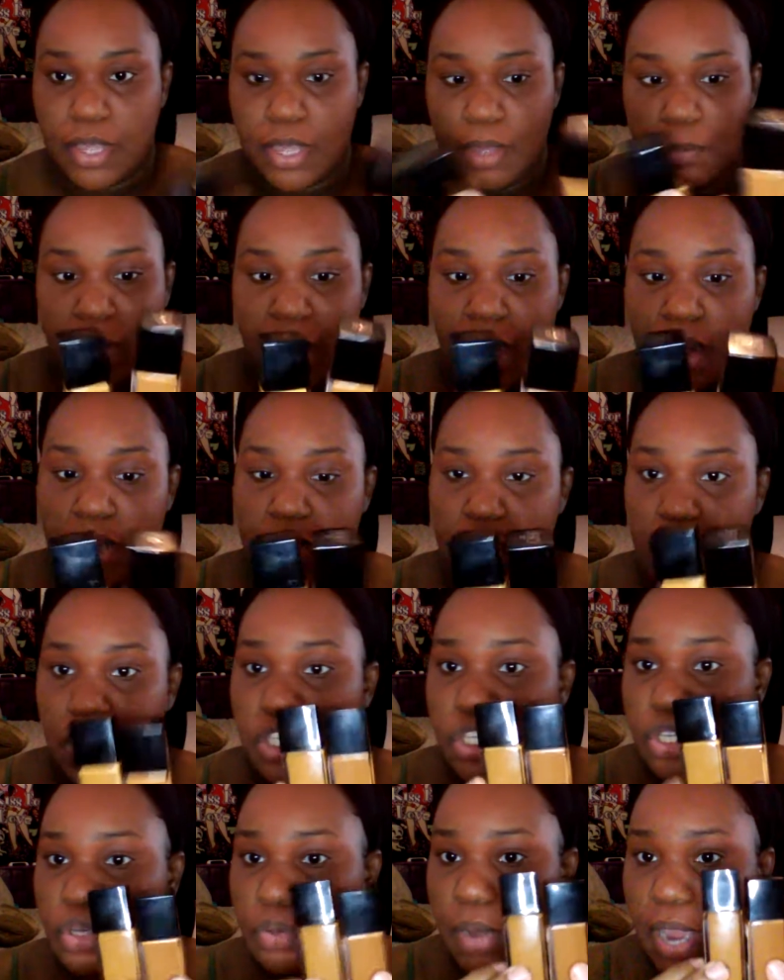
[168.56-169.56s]
comparing
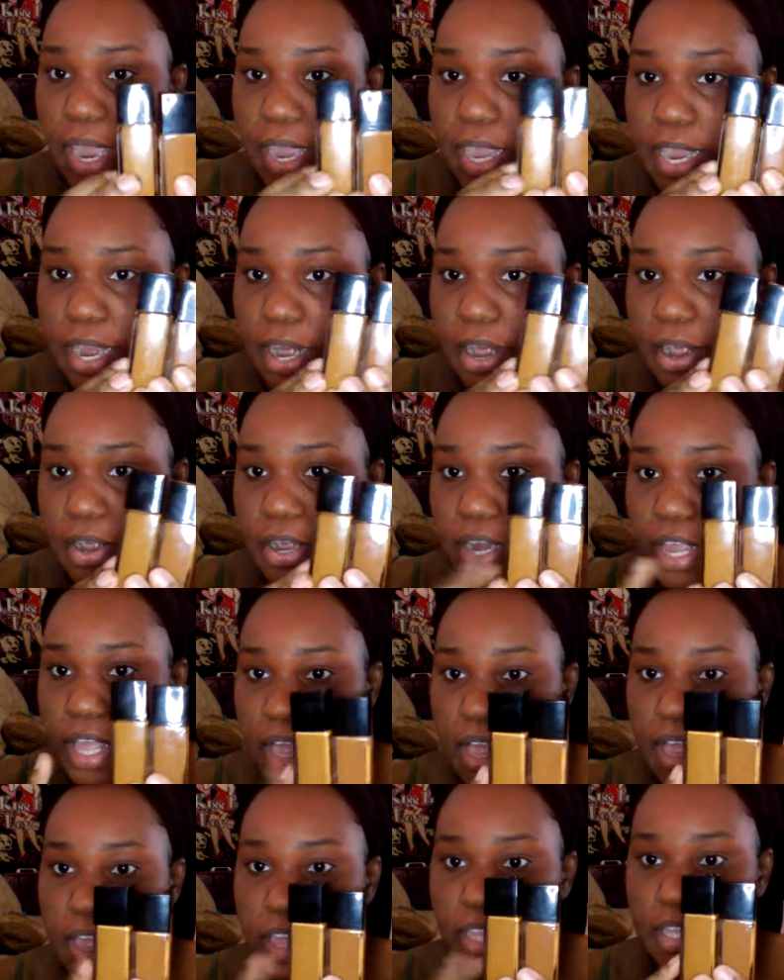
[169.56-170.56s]
these two right here,
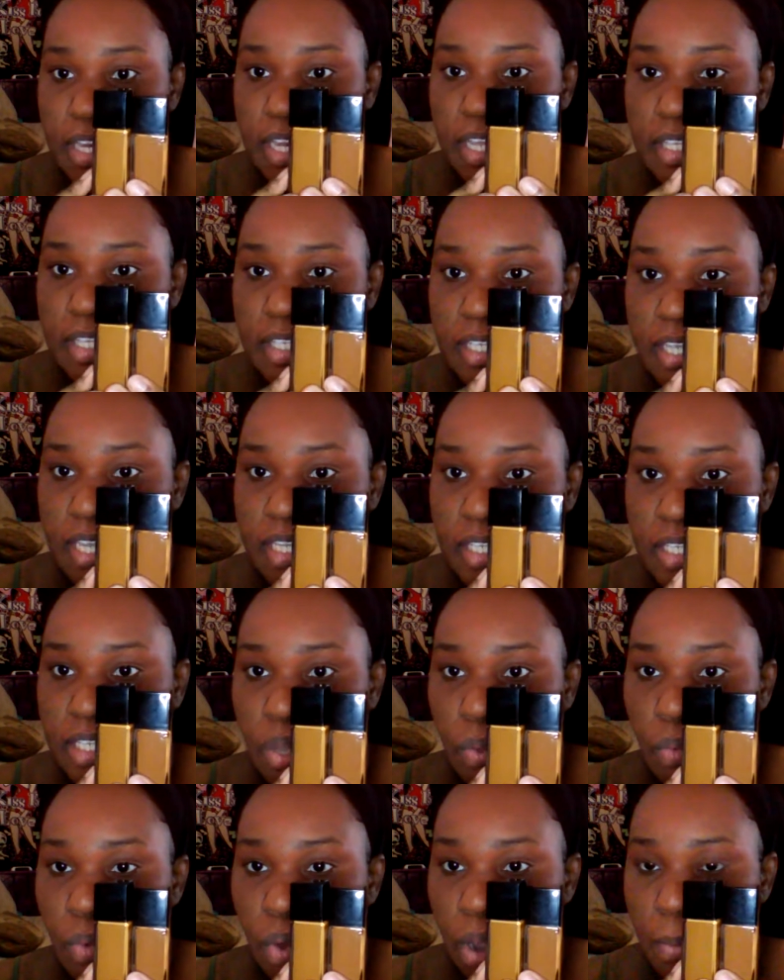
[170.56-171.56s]
this is
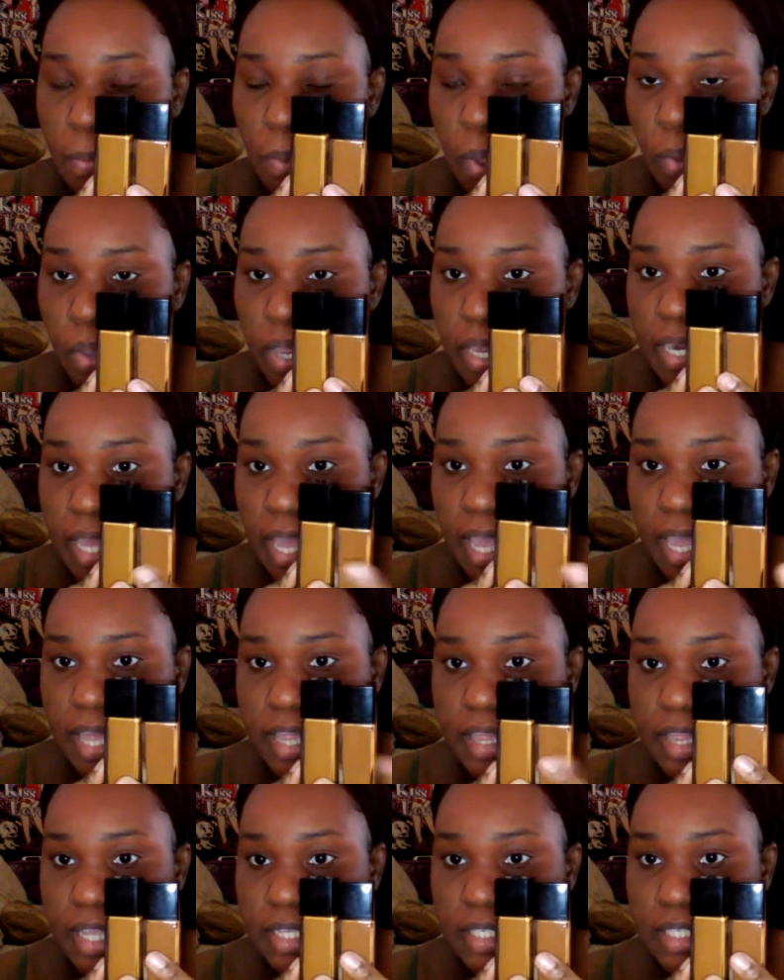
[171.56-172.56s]
the warm coconut
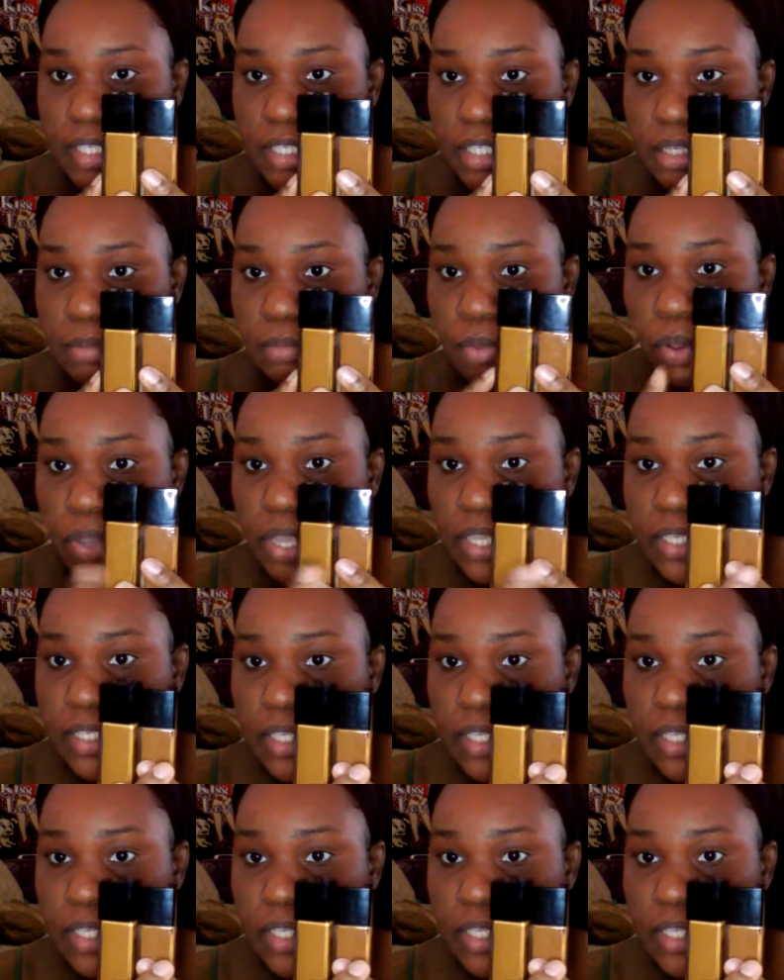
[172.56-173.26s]
and this is the mocha.